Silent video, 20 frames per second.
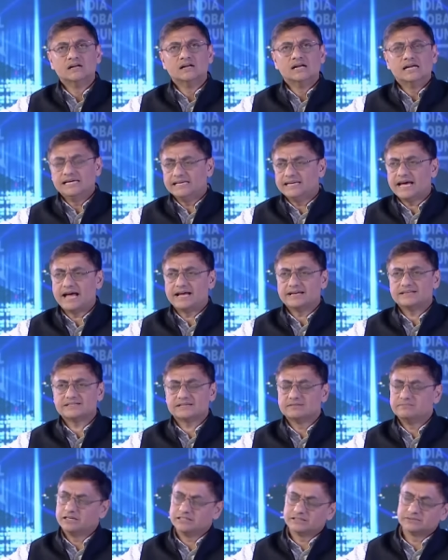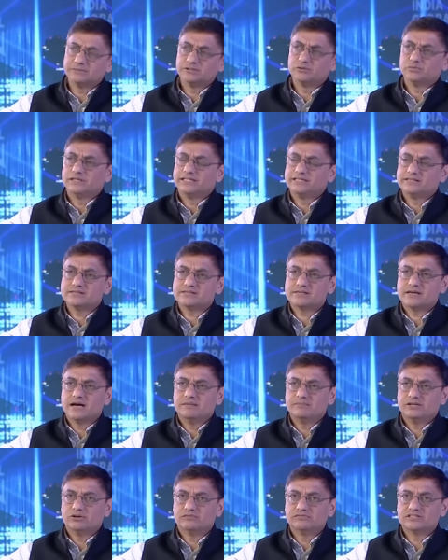It has, in multiple ways.
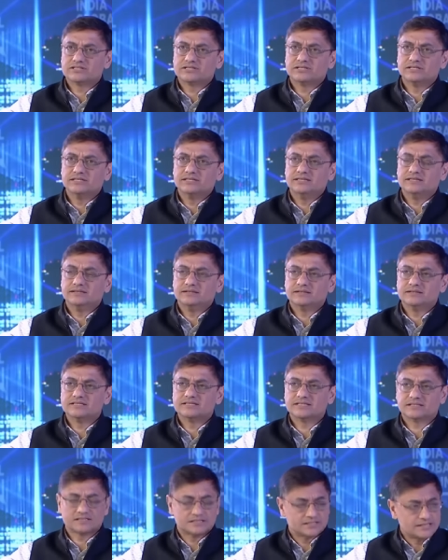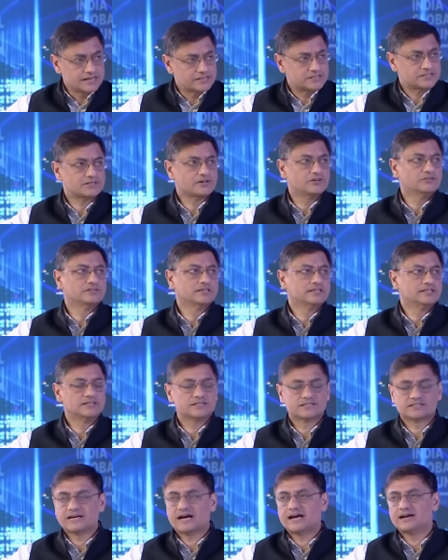I mean, obviously, the success of
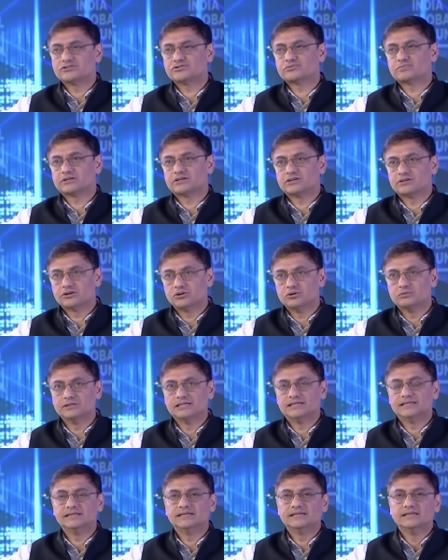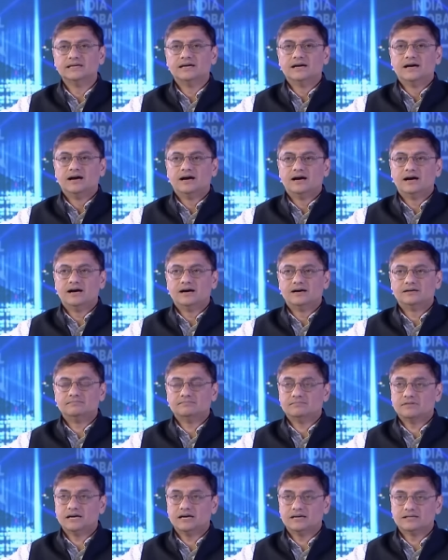India's diaspora globally
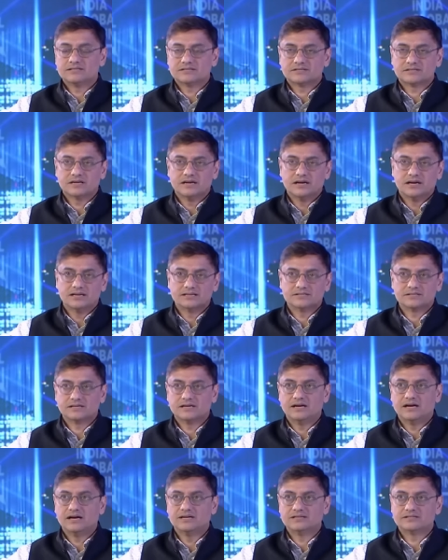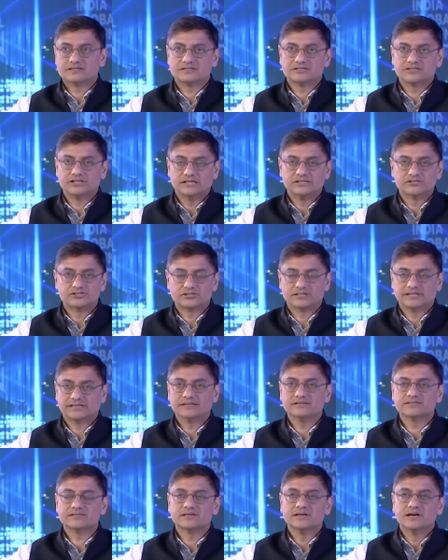has changed
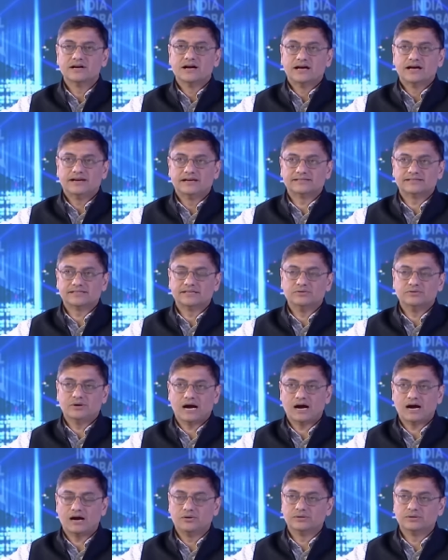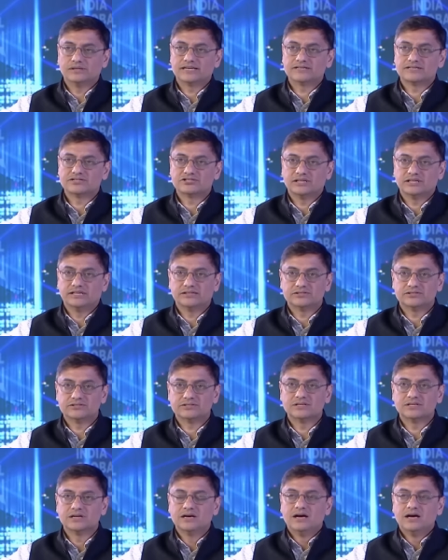things. And I'll tell you how it has
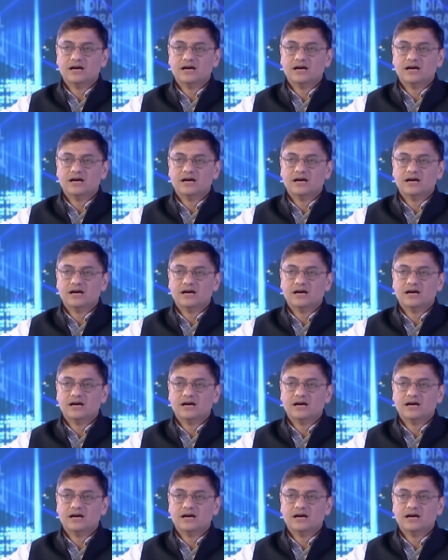changed.